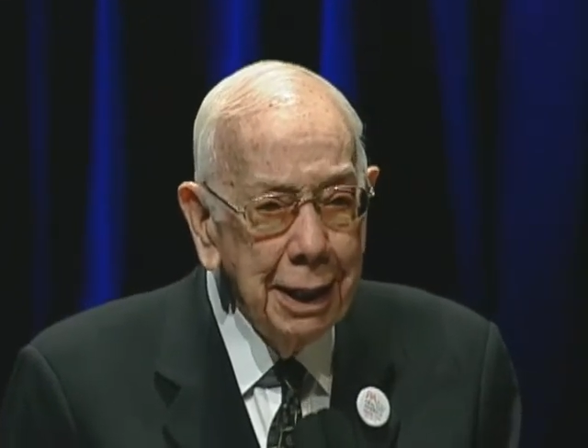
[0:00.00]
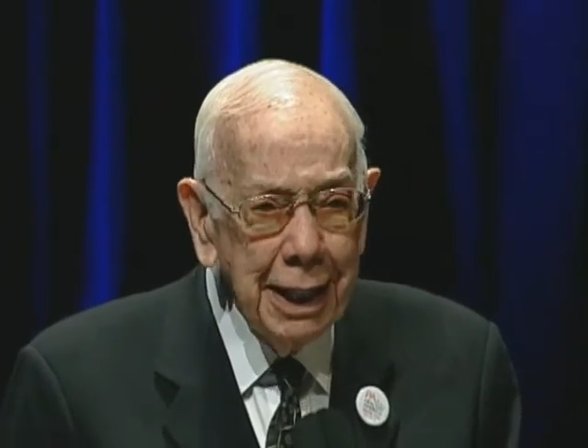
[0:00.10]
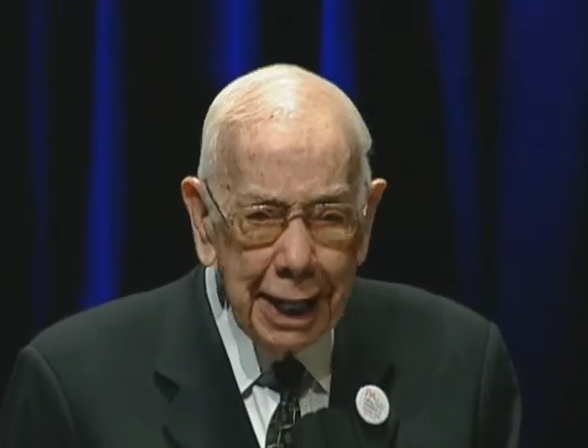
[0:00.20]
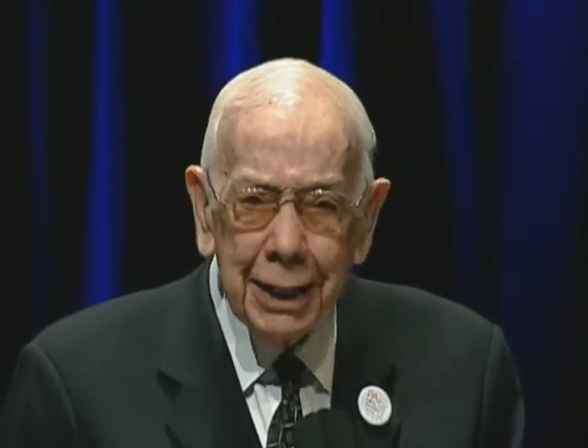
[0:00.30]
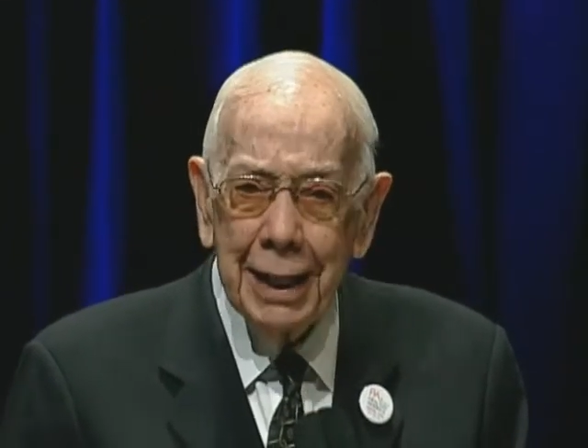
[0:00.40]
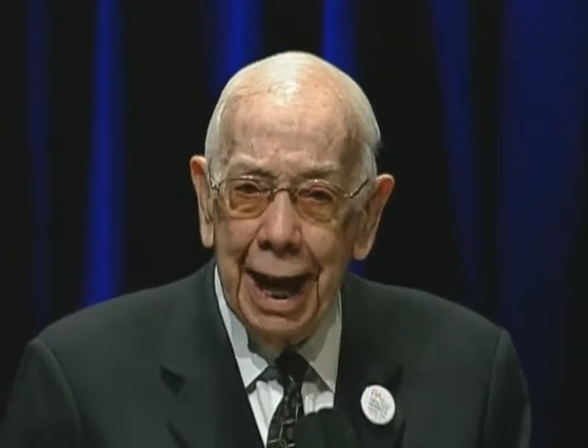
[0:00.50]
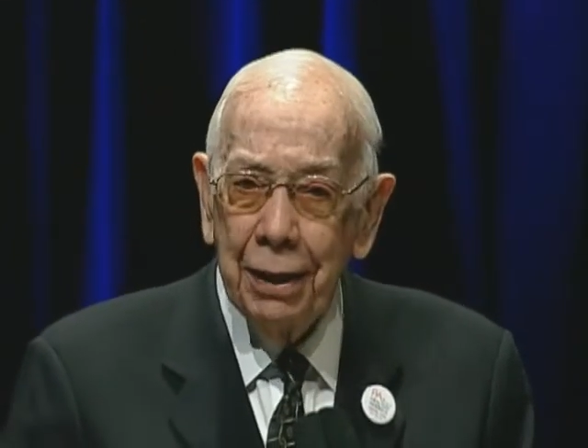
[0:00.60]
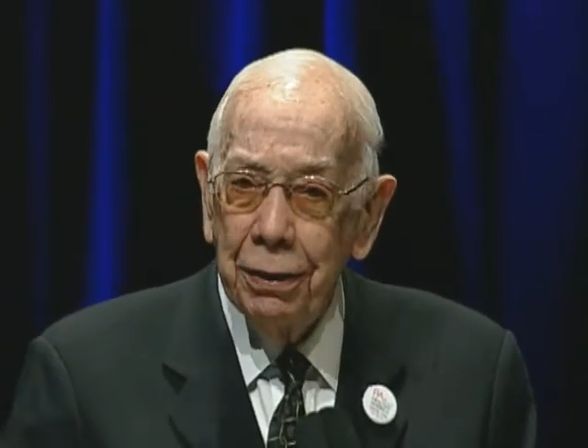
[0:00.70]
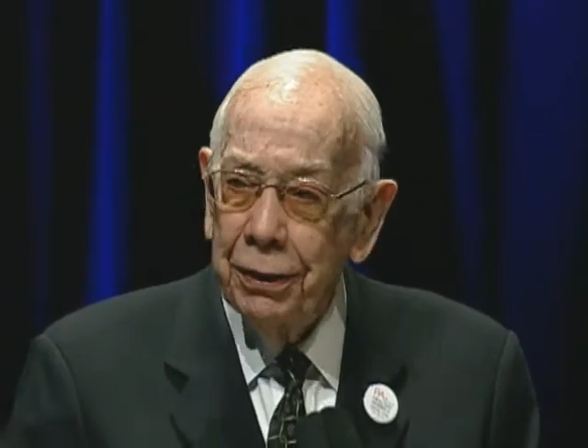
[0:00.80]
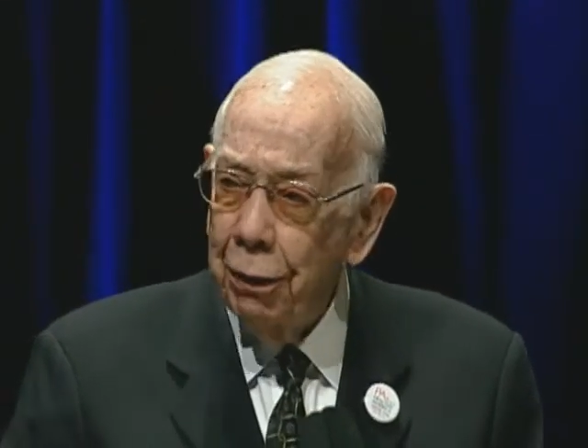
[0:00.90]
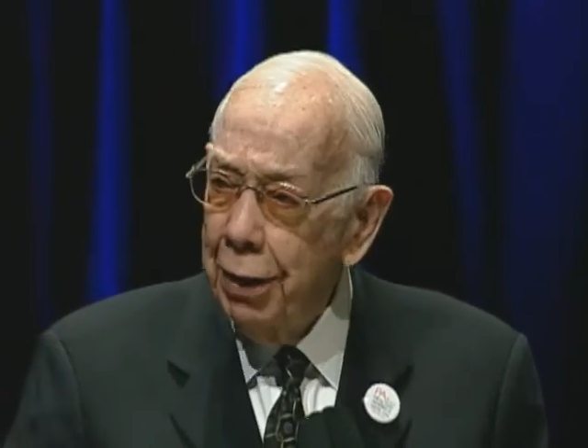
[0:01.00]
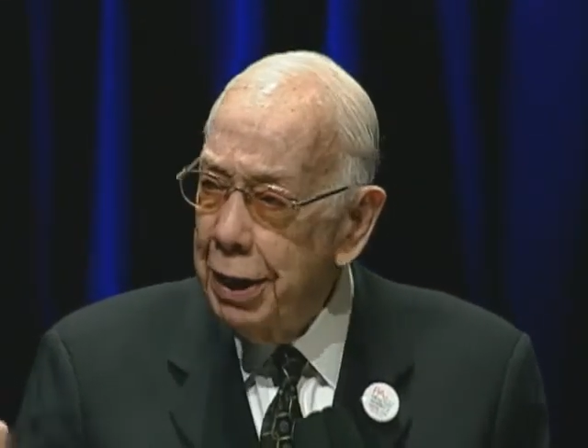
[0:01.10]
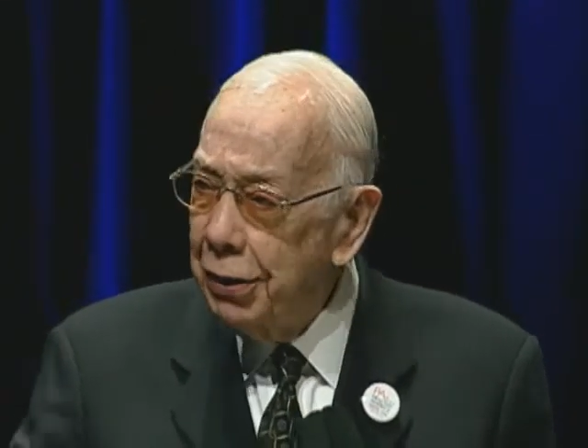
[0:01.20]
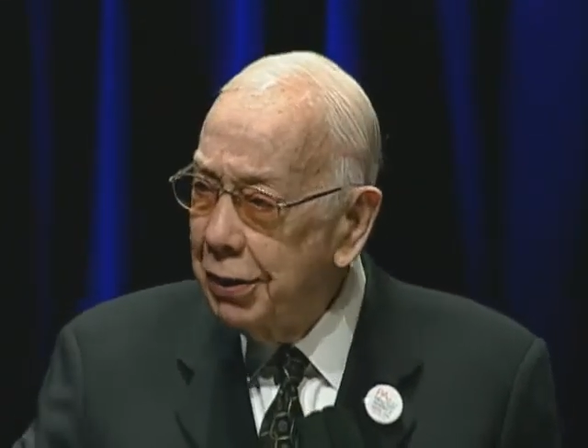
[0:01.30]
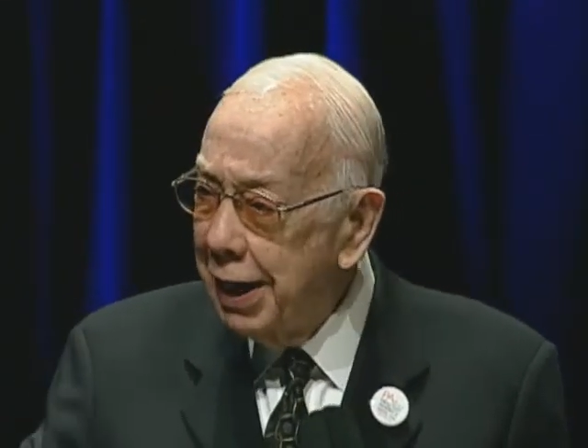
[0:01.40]
Think of that
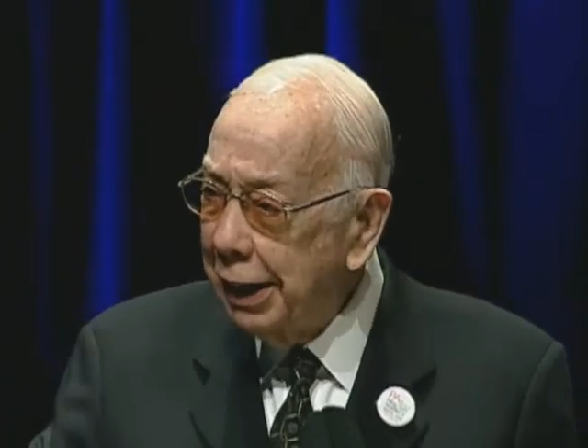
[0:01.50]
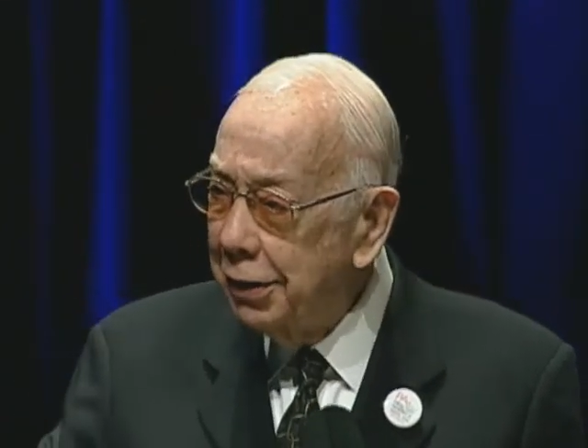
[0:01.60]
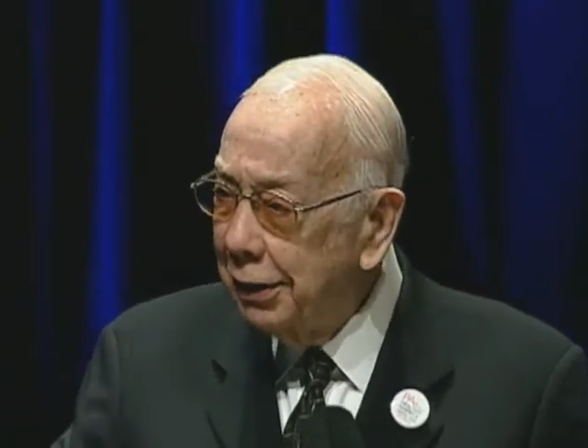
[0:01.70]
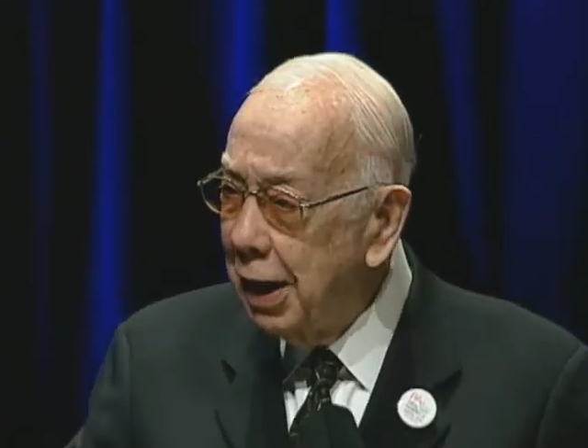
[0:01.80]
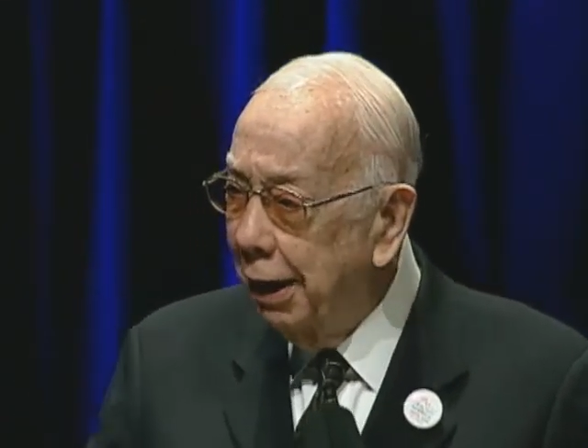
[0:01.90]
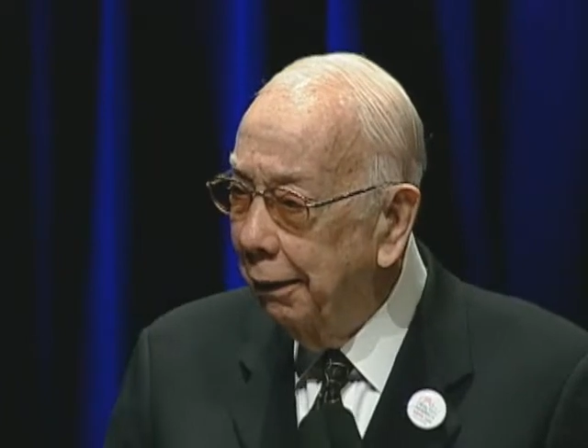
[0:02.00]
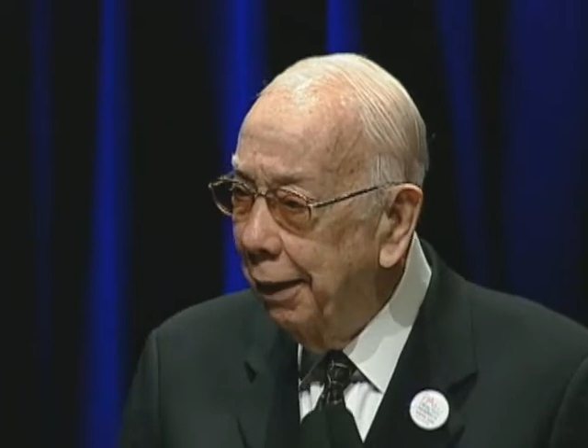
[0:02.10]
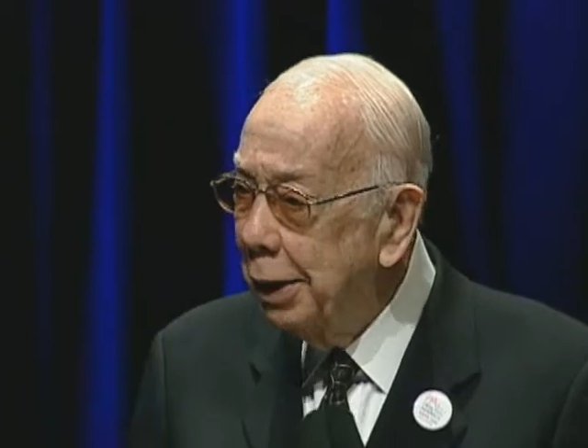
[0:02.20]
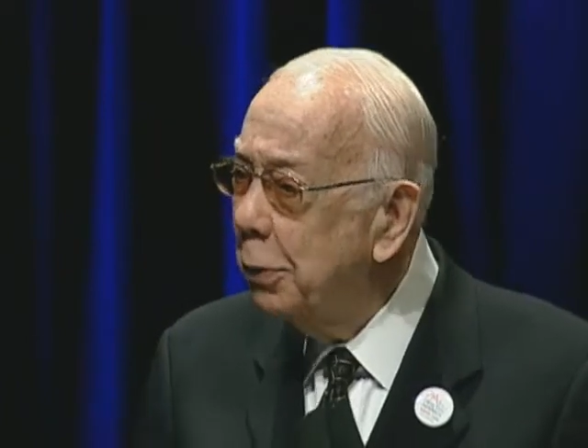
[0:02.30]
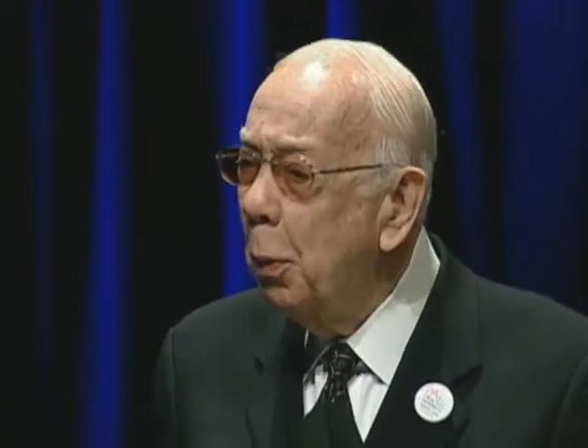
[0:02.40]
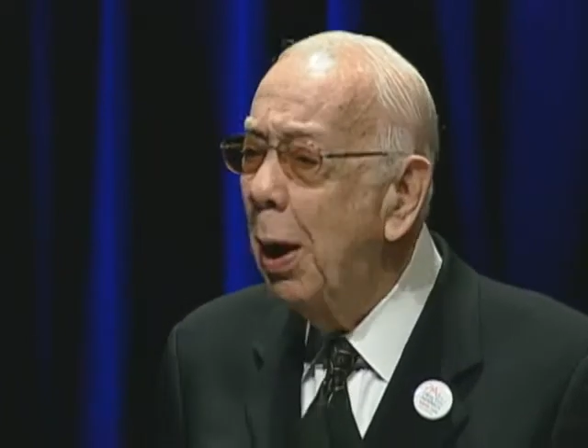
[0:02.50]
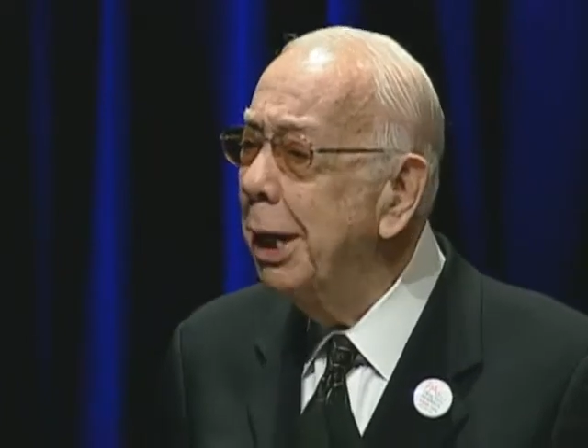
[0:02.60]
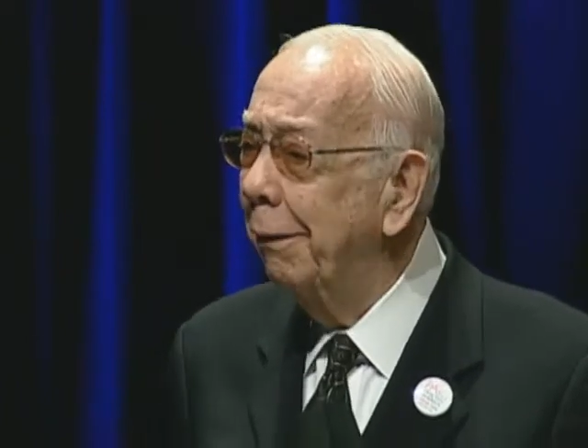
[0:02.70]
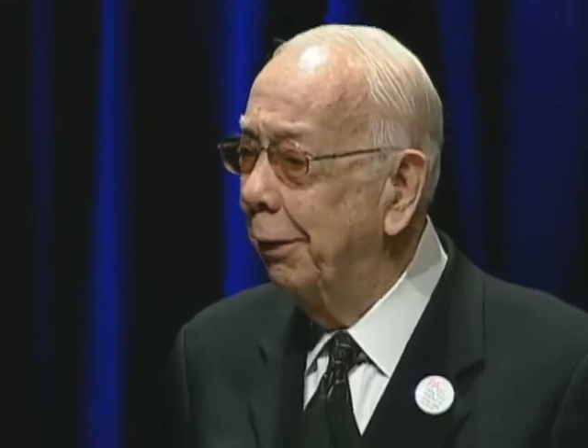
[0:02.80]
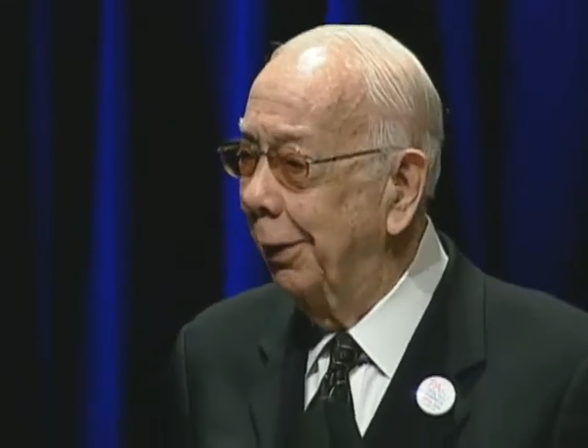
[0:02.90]
36th time. That's
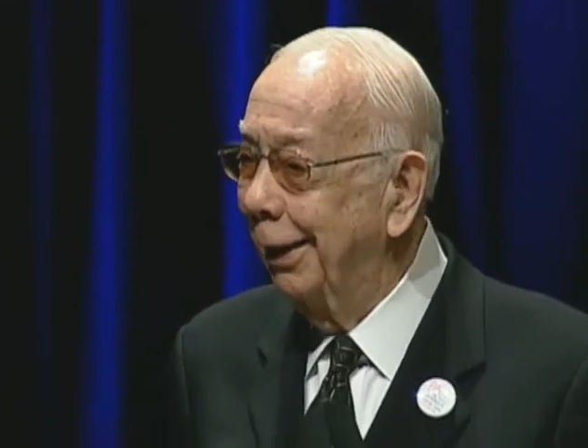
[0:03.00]
wonderful.